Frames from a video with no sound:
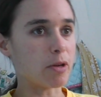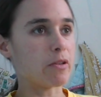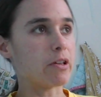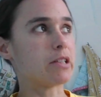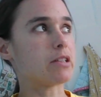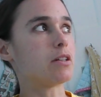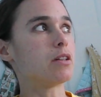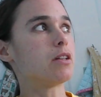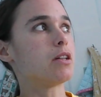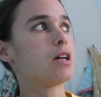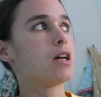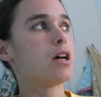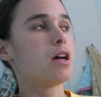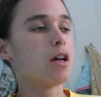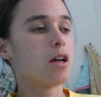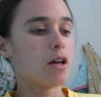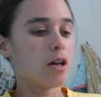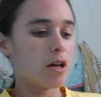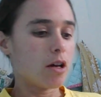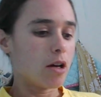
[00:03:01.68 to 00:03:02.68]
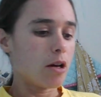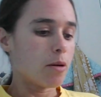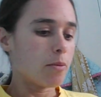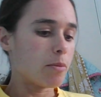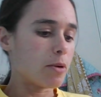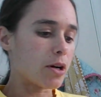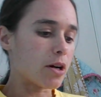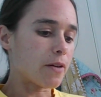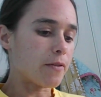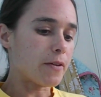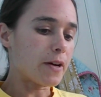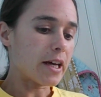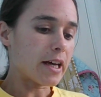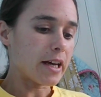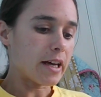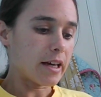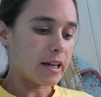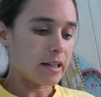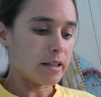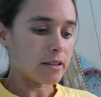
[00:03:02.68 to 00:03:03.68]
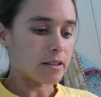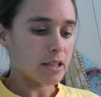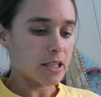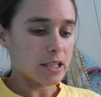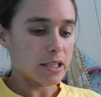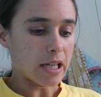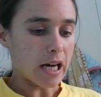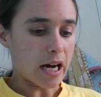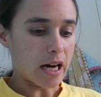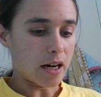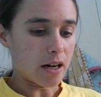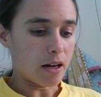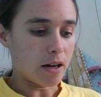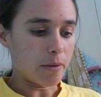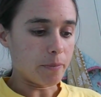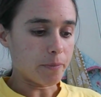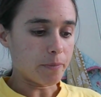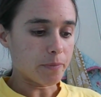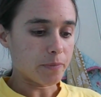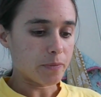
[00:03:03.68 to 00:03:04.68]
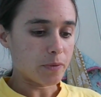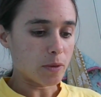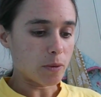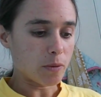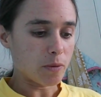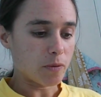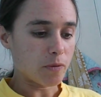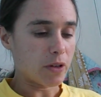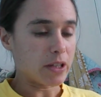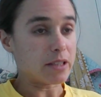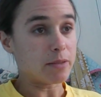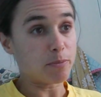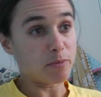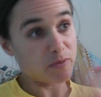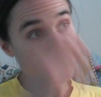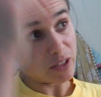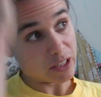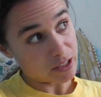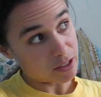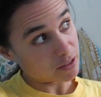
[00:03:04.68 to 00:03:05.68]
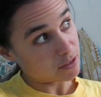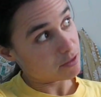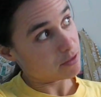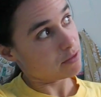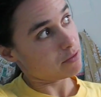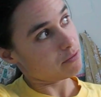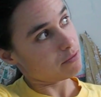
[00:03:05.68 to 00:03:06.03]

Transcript: there isn't, but the thing is that this